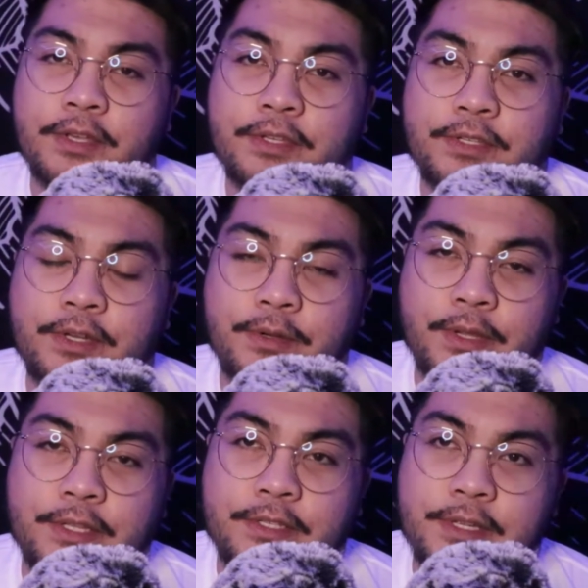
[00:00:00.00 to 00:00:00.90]
So
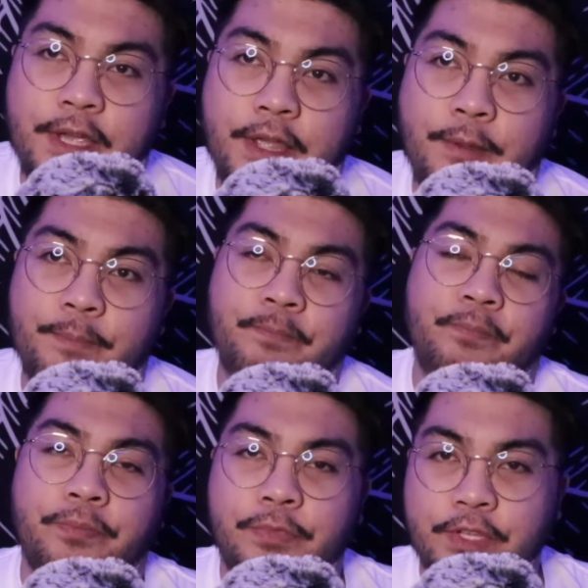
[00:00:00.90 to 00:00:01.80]
let's say
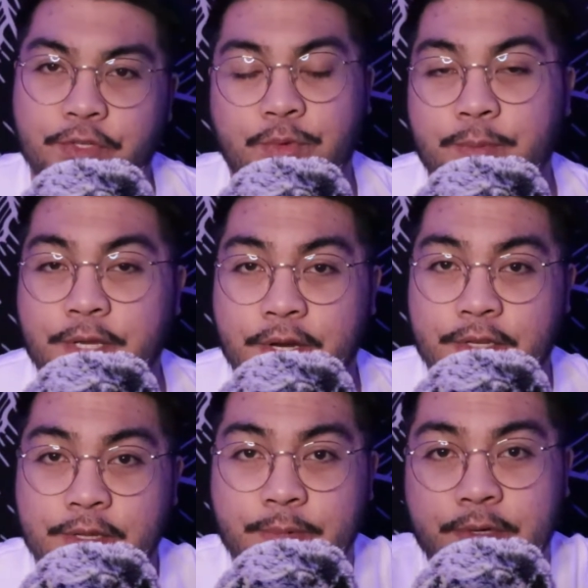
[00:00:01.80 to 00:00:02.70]
this would be on a
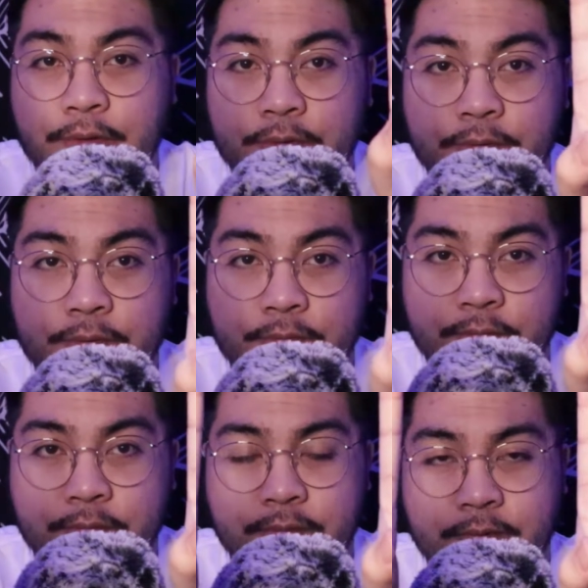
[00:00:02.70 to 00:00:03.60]
typical
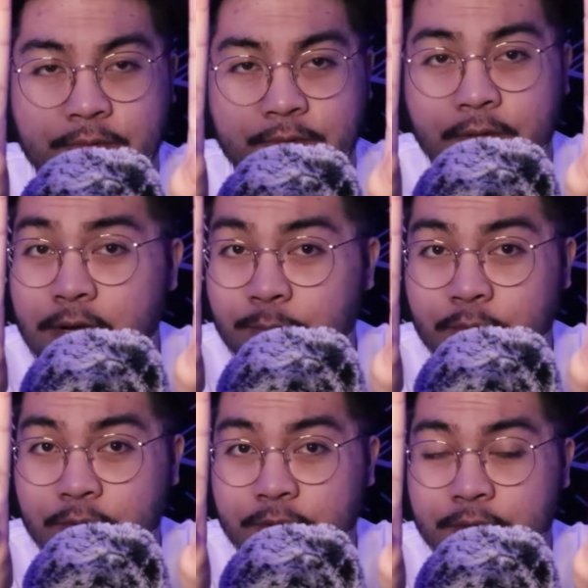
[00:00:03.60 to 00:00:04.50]

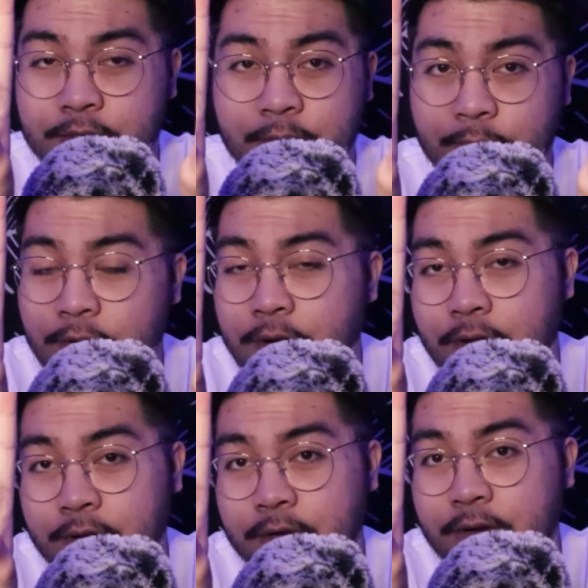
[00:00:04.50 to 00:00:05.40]
longboard. Something
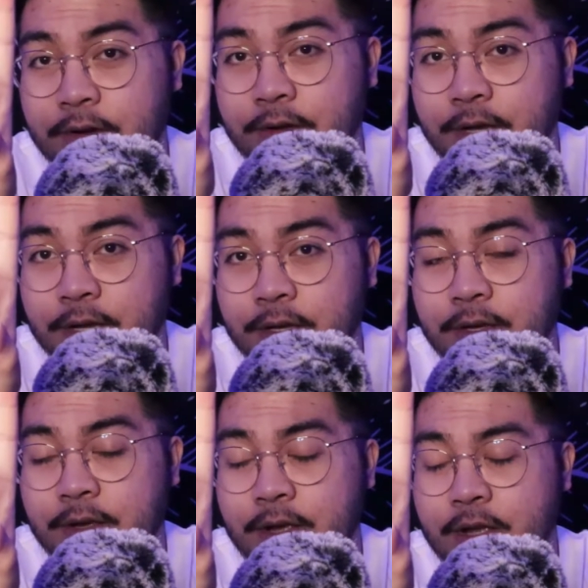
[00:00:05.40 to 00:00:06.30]
like on a
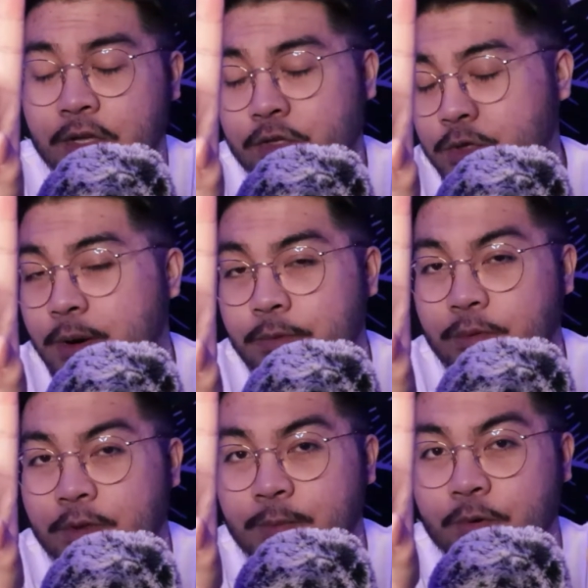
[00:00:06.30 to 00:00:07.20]

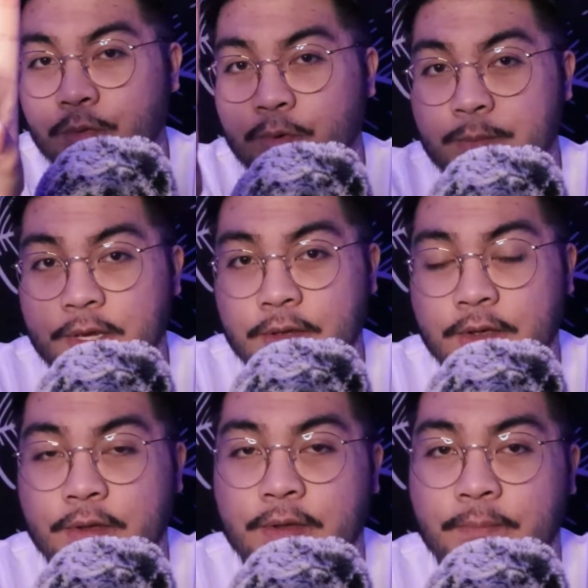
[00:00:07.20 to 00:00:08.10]
drop-through longboard would be
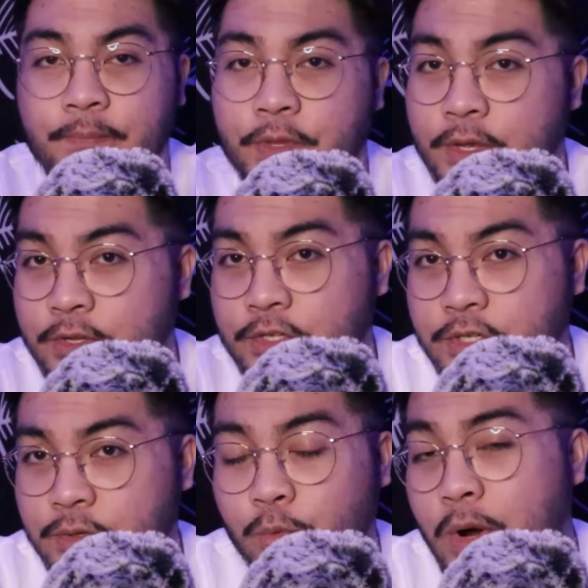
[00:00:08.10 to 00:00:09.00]

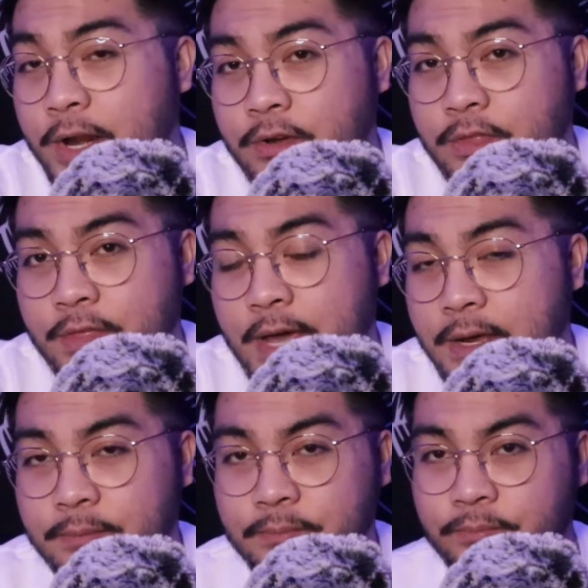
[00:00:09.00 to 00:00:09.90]
wider than that.